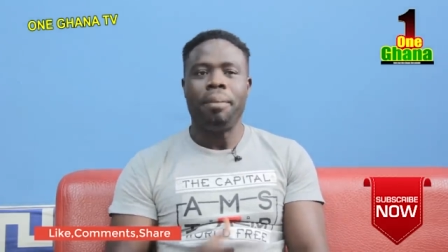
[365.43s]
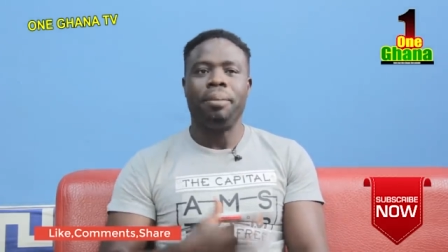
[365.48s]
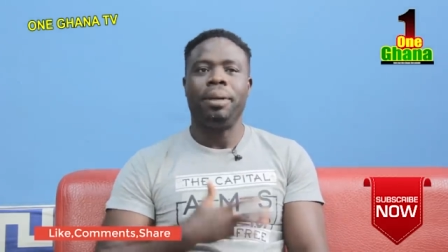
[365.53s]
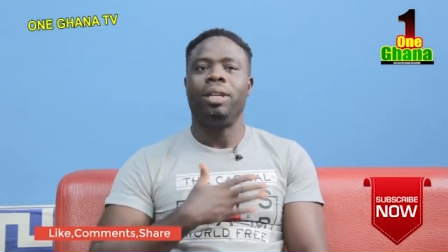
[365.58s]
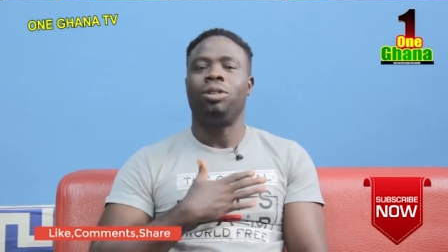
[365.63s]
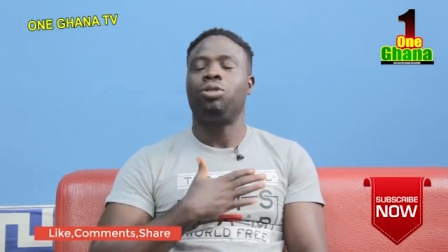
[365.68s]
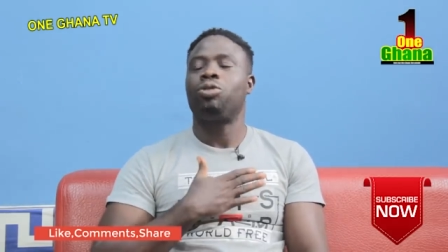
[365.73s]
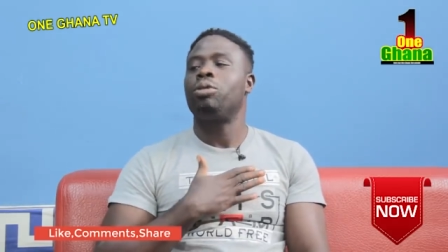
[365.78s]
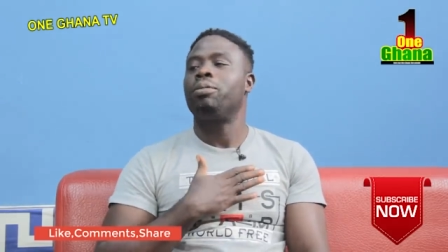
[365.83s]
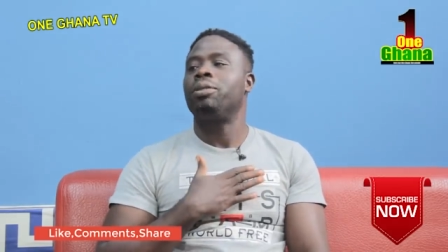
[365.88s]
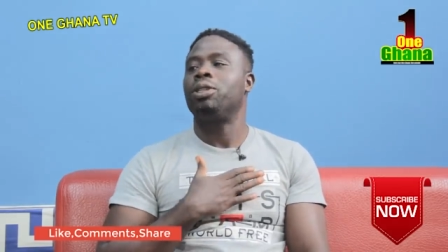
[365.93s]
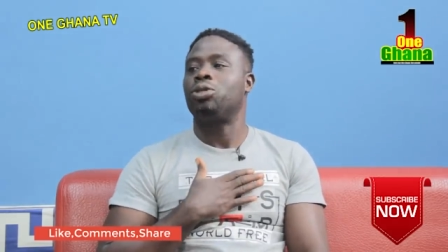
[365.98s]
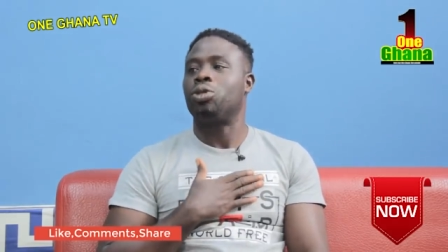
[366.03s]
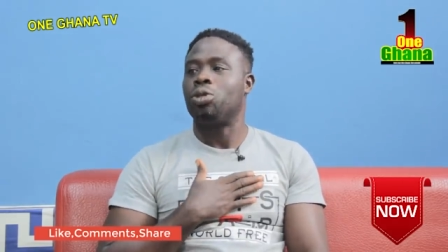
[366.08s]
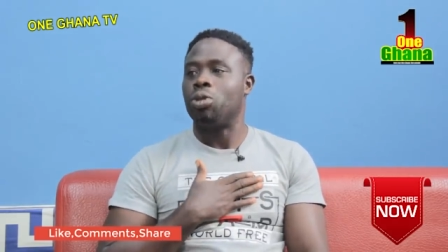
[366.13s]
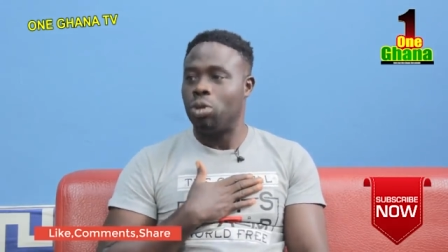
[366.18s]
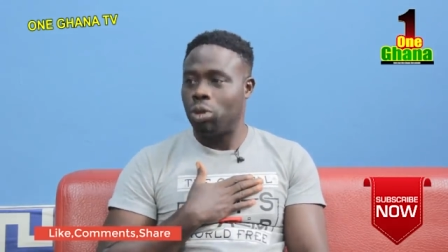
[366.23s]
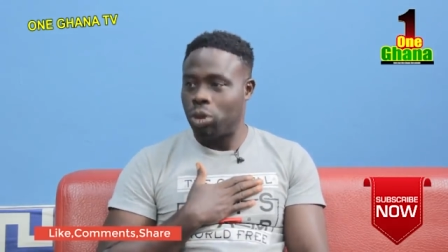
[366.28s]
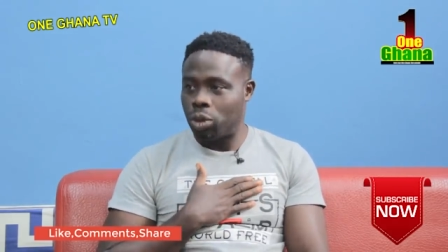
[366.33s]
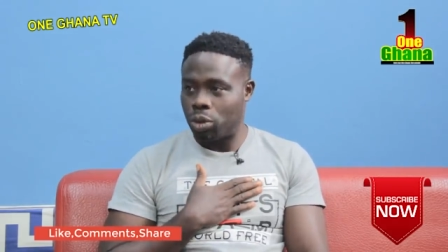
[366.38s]
am dey to me
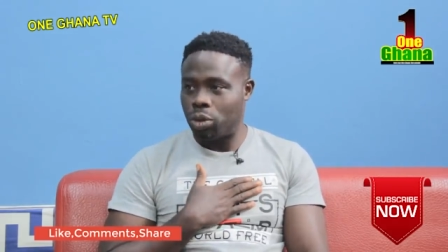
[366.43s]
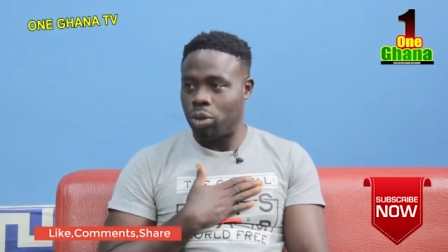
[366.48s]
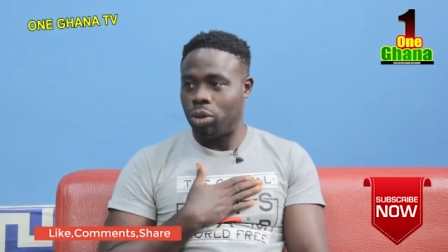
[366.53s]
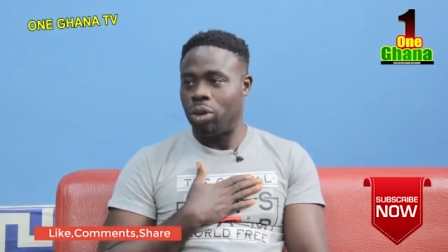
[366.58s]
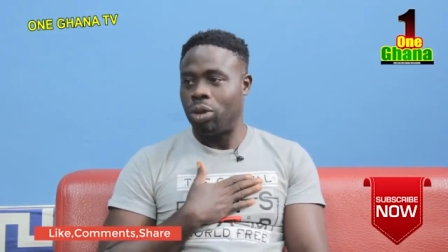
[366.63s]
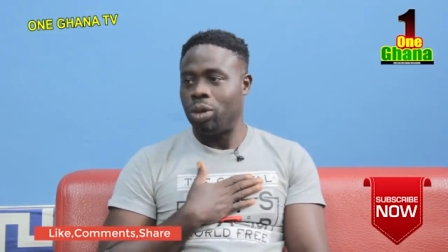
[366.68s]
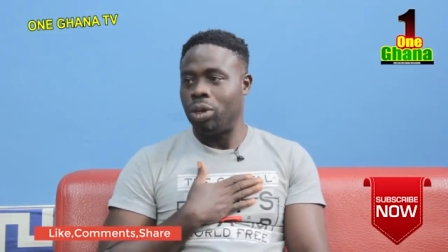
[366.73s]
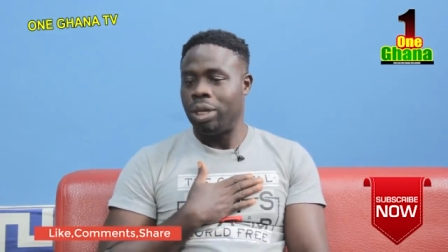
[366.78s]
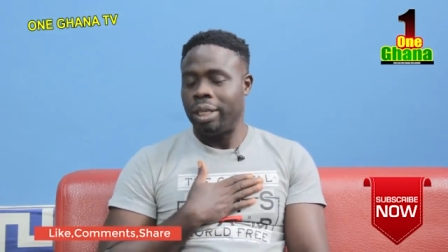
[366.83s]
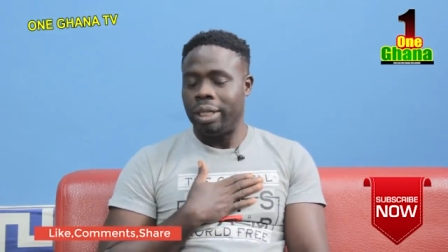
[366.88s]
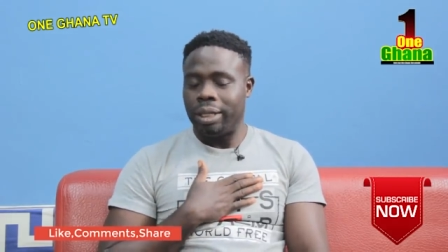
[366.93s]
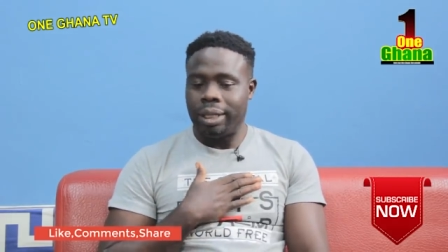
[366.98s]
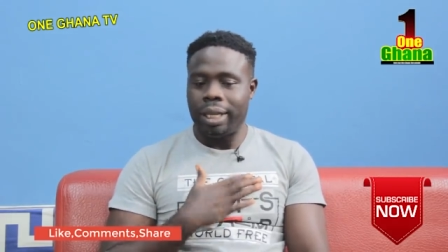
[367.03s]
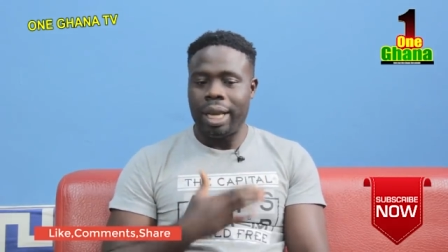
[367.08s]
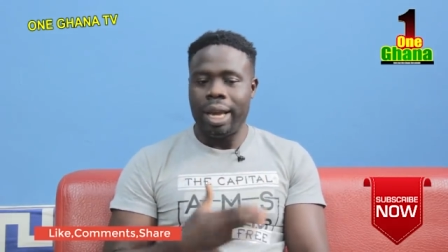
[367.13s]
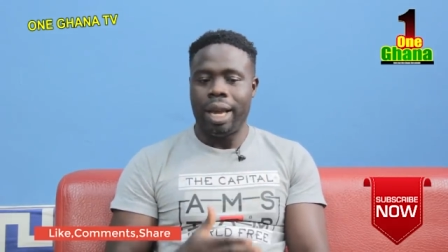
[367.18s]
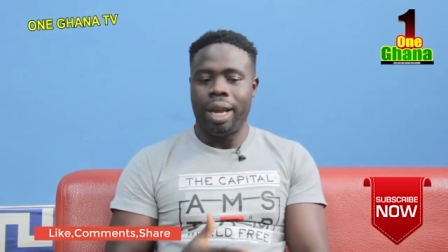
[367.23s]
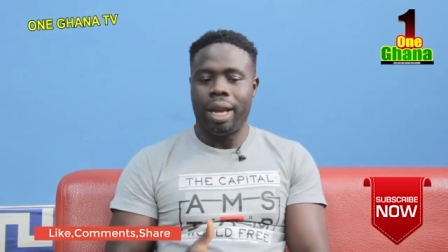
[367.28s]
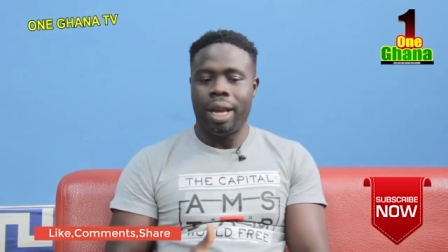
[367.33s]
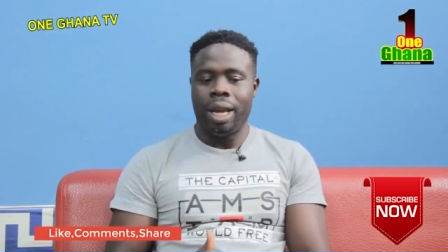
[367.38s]
so so
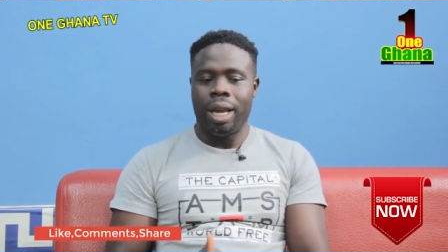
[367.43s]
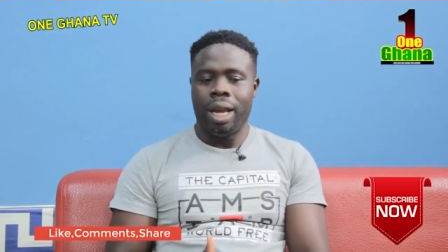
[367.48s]
say